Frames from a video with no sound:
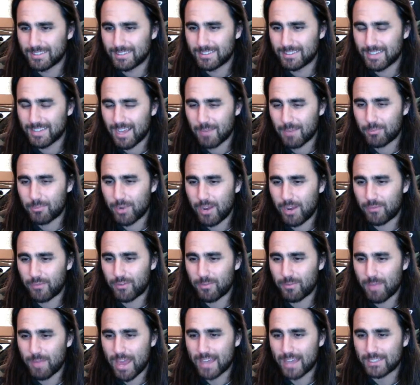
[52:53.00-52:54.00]
I pray
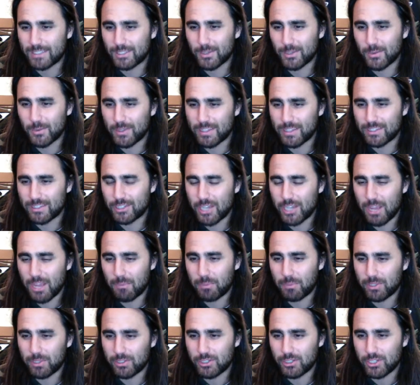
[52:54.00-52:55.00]
for Max to win the
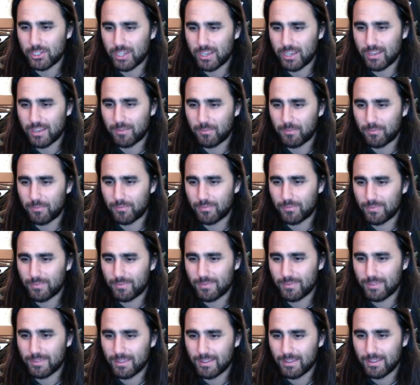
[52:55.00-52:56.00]
championship.
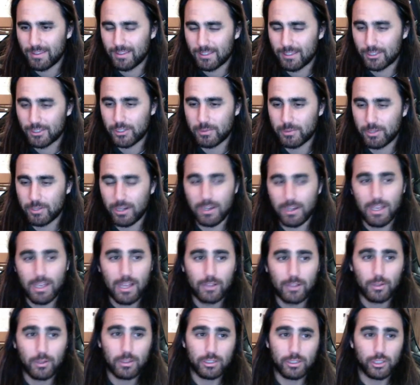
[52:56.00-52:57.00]
The
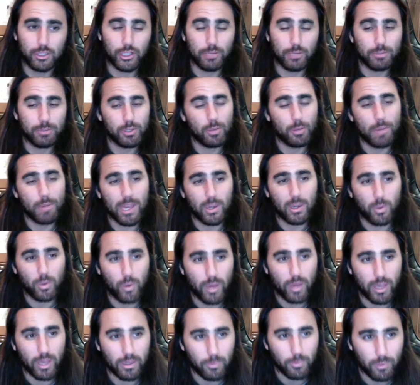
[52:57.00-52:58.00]
streams go by
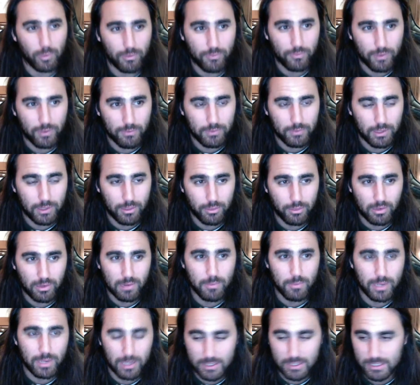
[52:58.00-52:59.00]
quick. We're
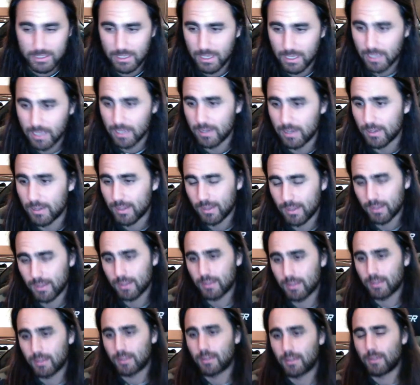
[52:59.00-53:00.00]
53 minutes in.
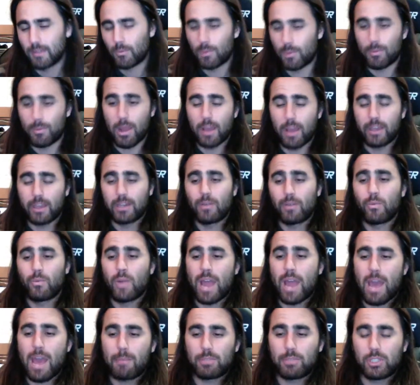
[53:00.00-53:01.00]
We're probably going to
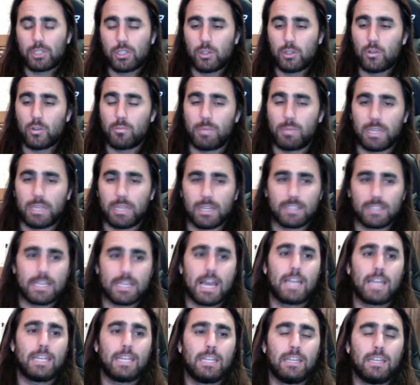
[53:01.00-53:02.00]
wrap soon because
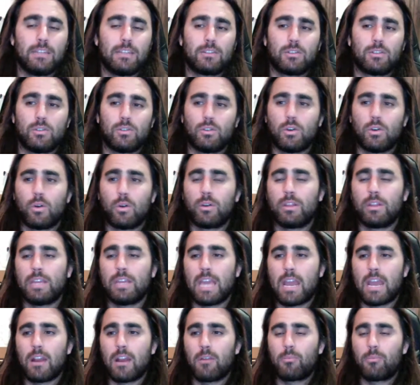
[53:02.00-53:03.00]
I need to go to the
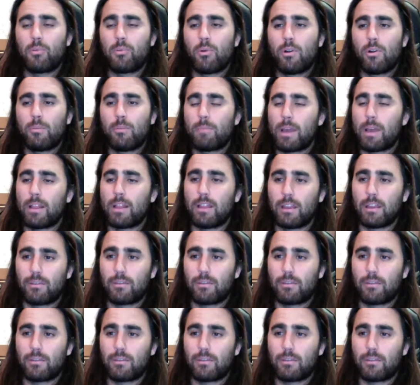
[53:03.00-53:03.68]
airport by like